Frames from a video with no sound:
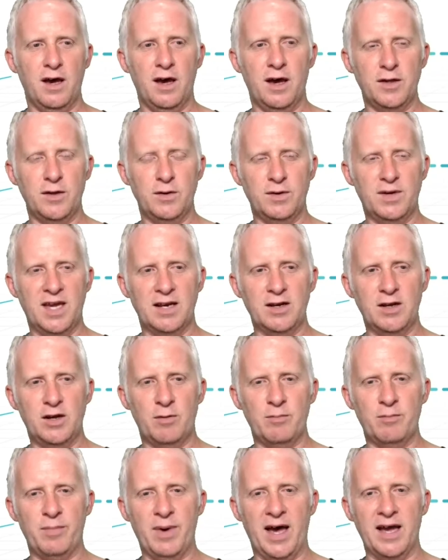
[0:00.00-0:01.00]
you can
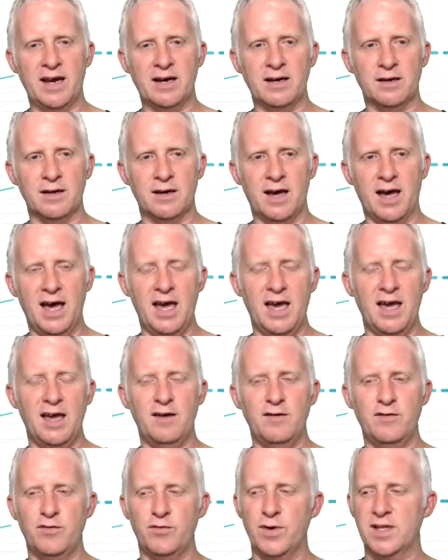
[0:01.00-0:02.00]
combine
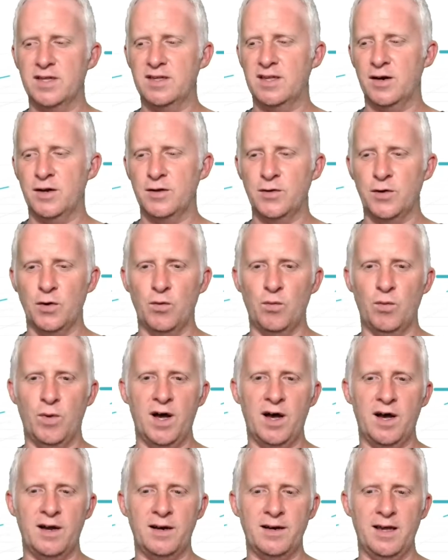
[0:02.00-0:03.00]
Aave with another
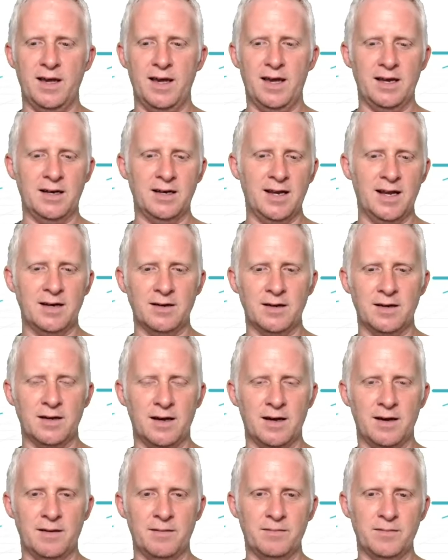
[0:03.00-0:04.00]
one, and then
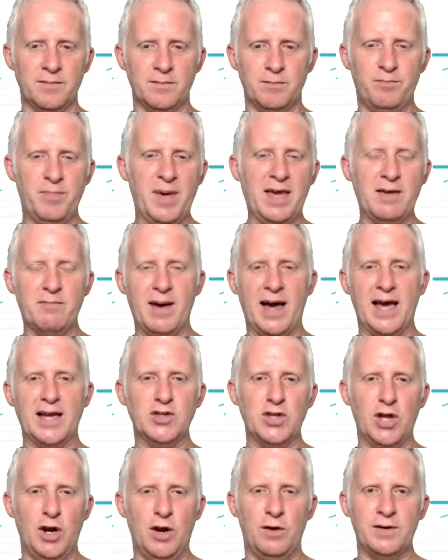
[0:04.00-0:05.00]
pay back
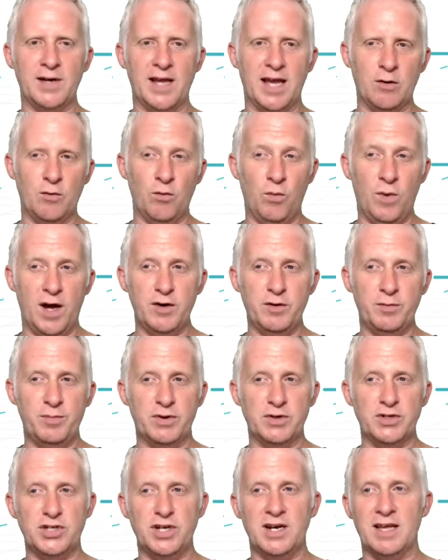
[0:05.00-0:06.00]
the loan in one
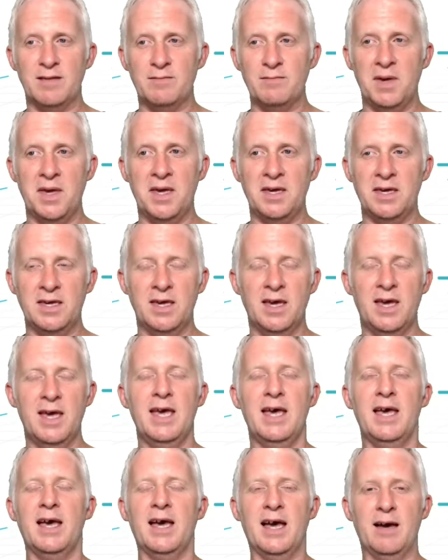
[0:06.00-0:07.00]
operation and make
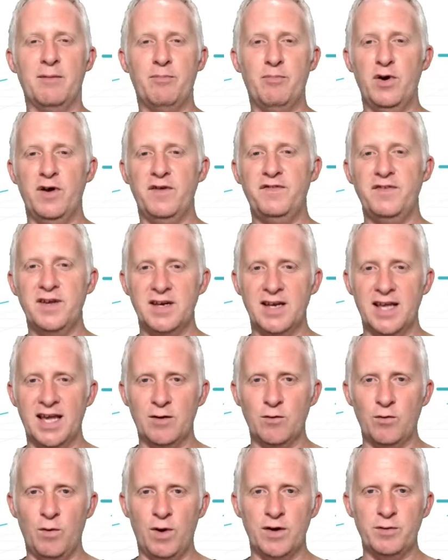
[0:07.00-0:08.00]
a profit
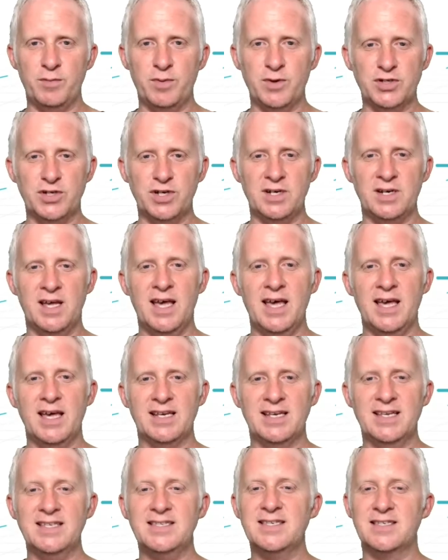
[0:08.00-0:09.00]
in one operation.
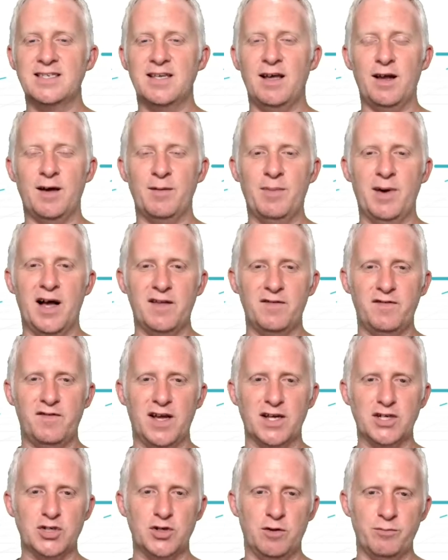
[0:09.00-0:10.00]
This is all about
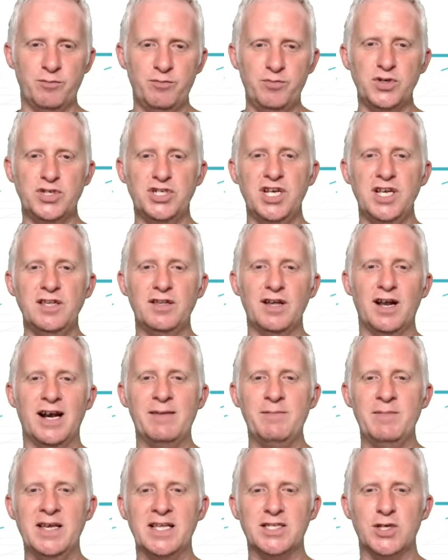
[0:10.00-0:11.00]
Flash Loan, pushing the
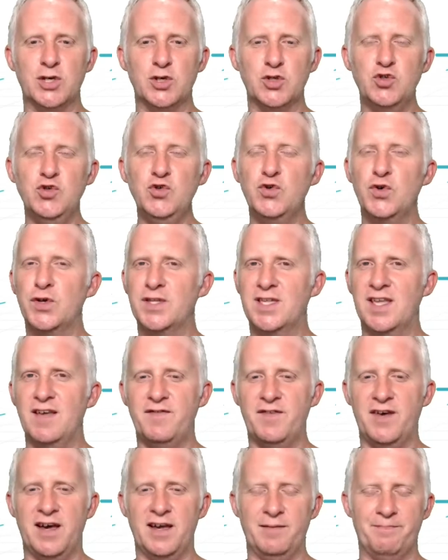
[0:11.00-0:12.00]
limits to
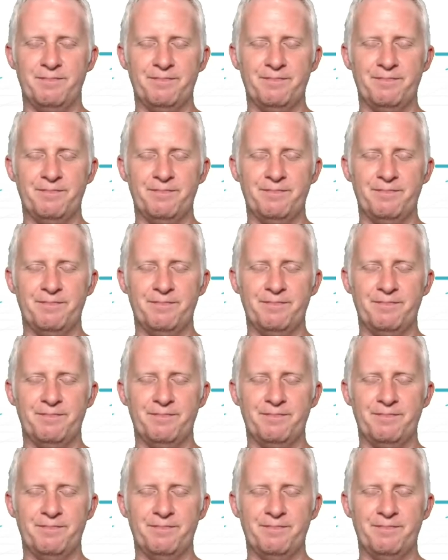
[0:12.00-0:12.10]
DeFi.